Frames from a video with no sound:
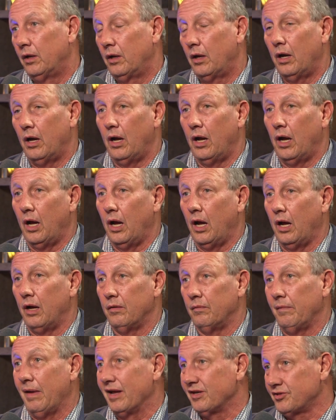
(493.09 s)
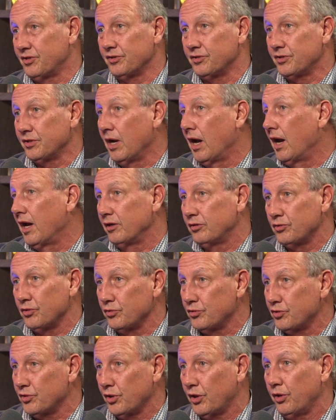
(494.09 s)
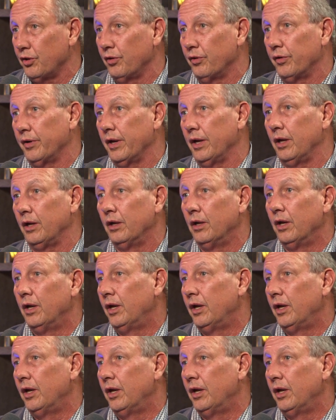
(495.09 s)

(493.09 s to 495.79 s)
SSI, Social Security.